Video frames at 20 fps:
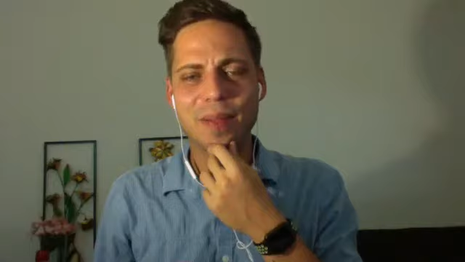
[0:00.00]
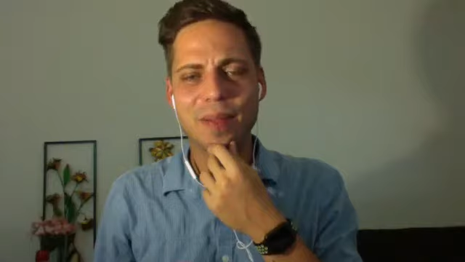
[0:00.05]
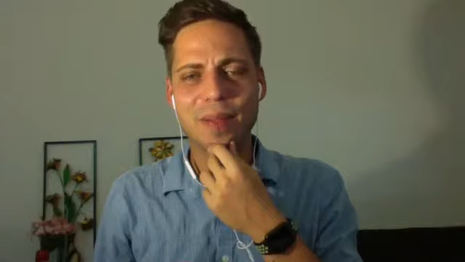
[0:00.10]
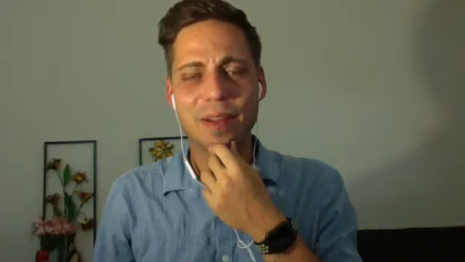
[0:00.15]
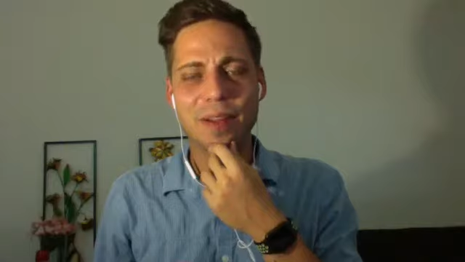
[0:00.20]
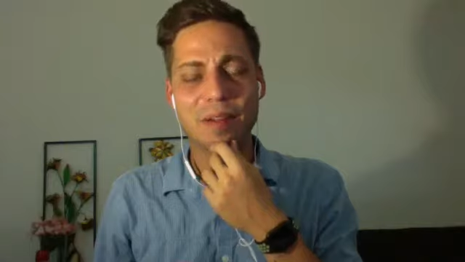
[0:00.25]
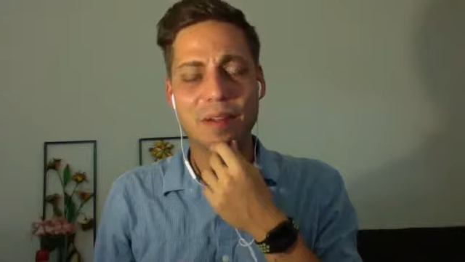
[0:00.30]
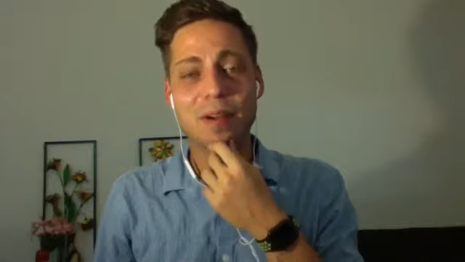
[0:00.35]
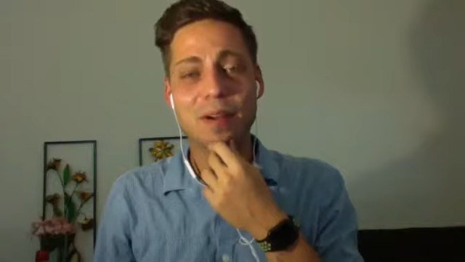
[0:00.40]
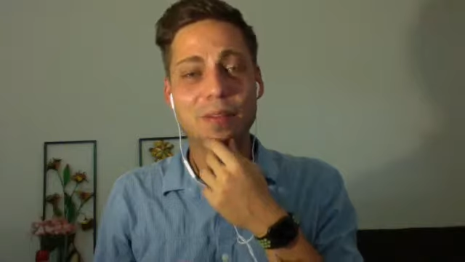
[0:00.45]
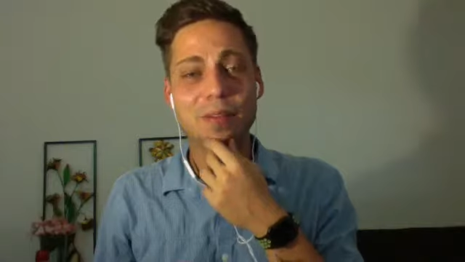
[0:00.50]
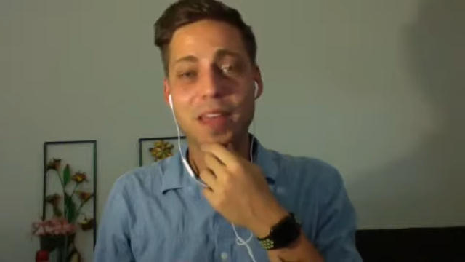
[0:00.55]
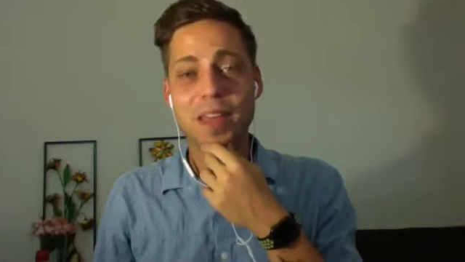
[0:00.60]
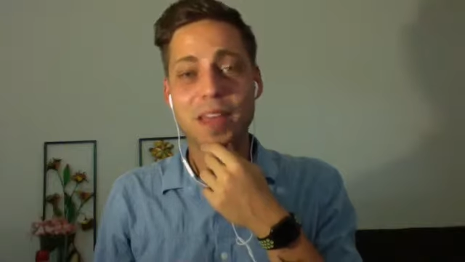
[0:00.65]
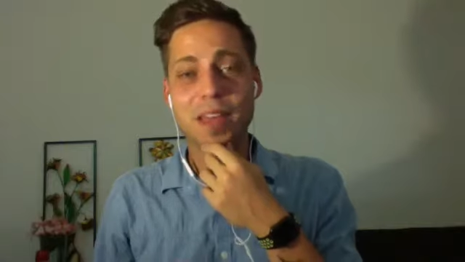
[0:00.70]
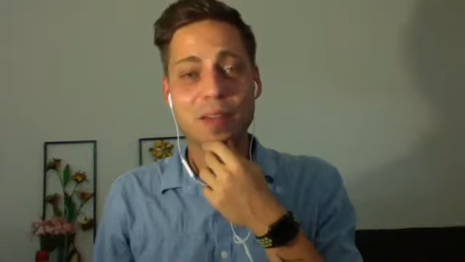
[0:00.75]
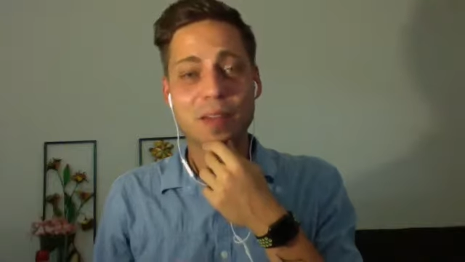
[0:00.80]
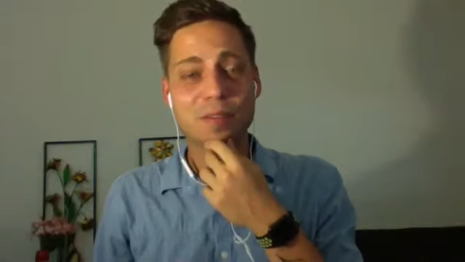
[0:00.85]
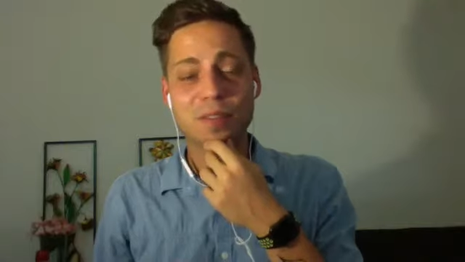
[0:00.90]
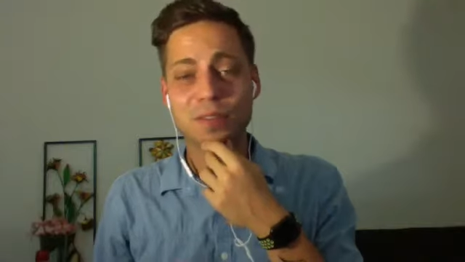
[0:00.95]
And I'm like, oh,
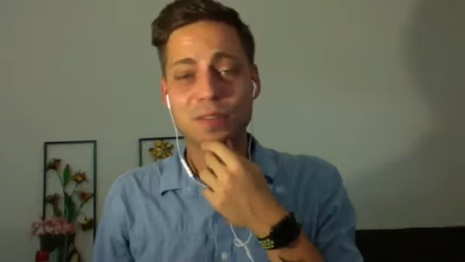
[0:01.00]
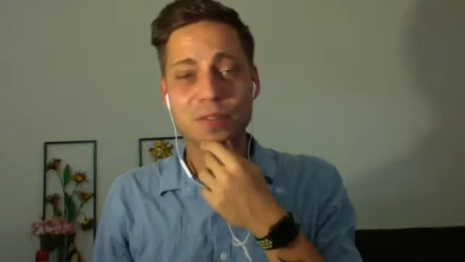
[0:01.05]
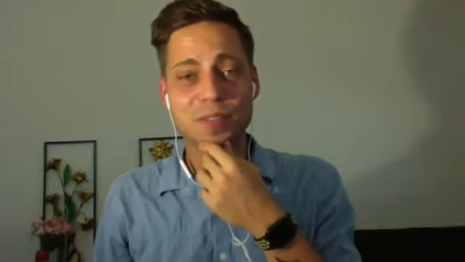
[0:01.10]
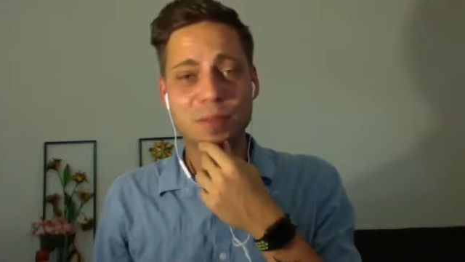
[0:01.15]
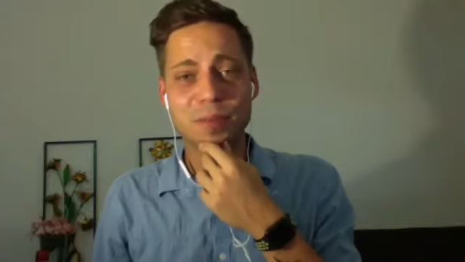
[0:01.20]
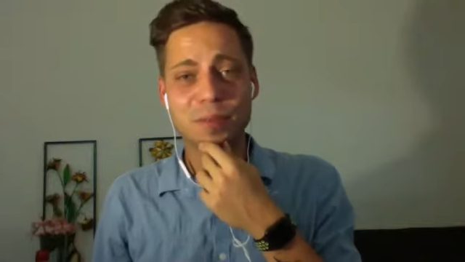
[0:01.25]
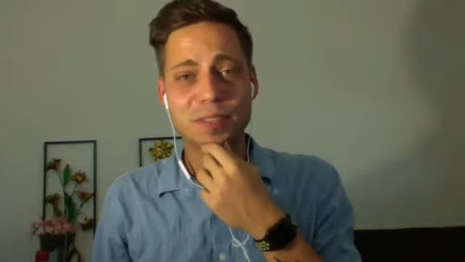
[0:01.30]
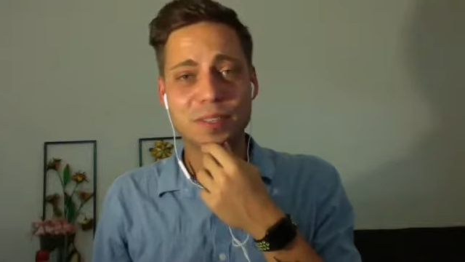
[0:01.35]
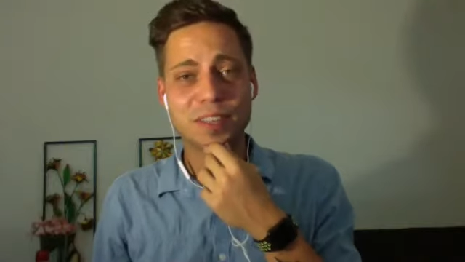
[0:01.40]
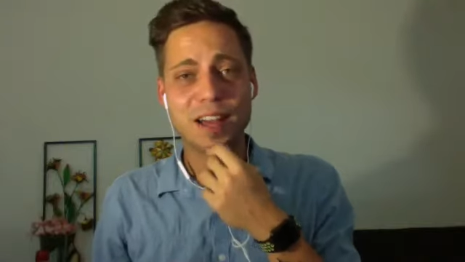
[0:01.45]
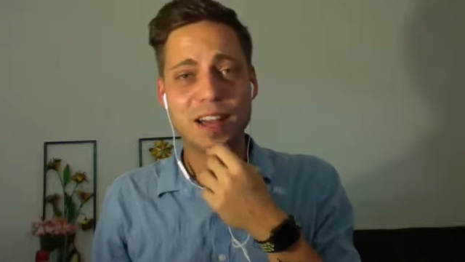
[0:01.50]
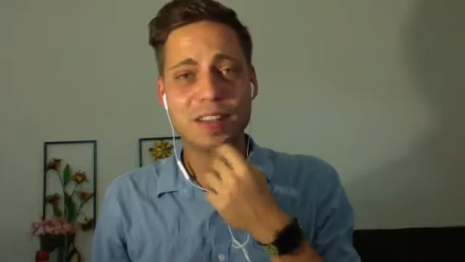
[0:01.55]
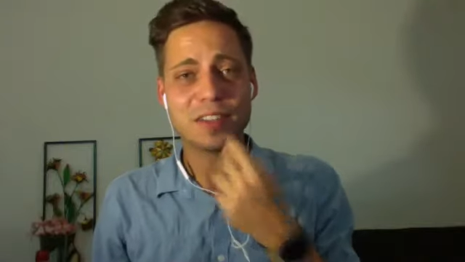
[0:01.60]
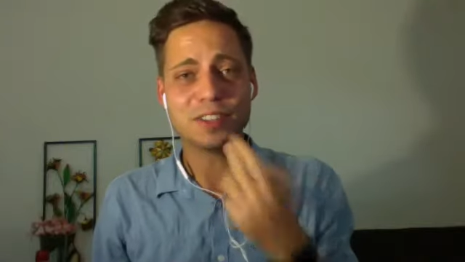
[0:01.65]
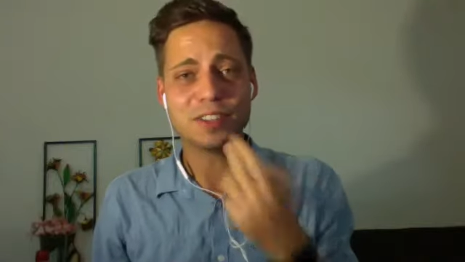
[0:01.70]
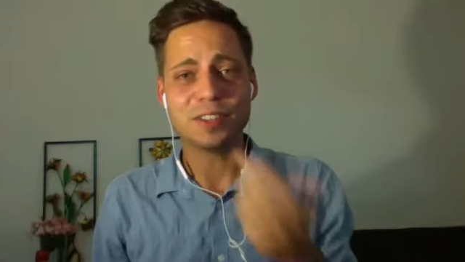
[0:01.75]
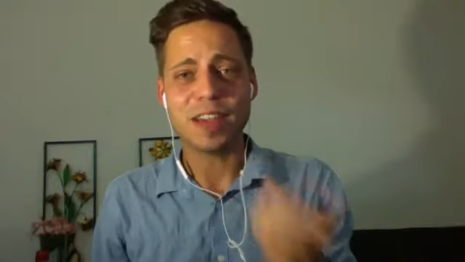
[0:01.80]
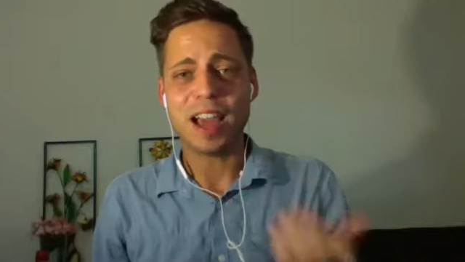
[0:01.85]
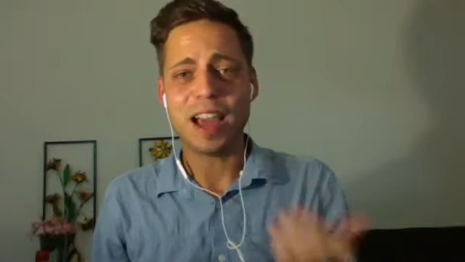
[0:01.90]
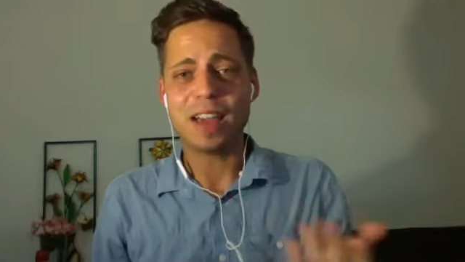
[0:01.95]
there's really bizarre
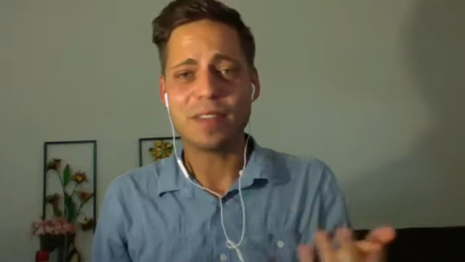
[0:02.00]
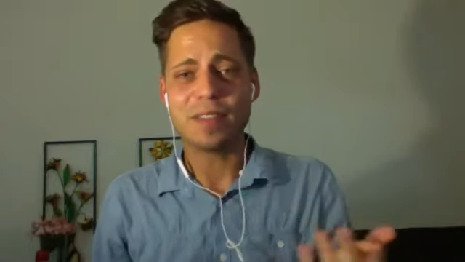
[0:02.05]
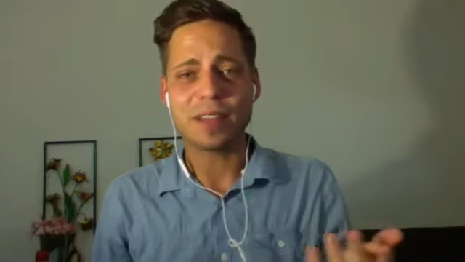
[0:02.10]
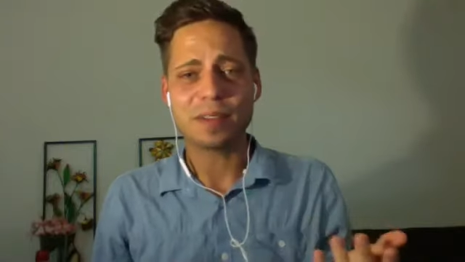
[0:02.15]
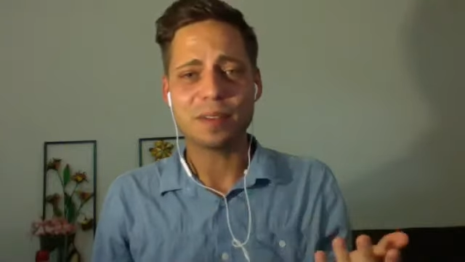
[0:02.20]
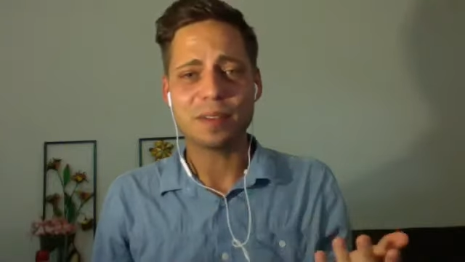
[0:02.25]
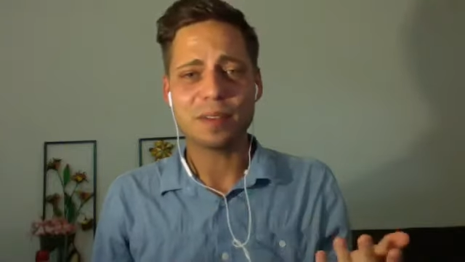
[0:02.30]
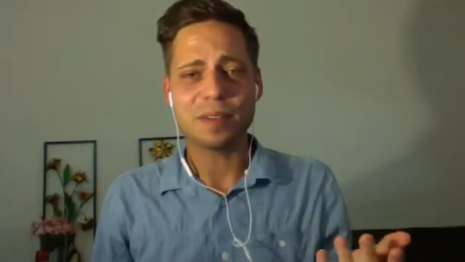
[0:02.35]
things you have, like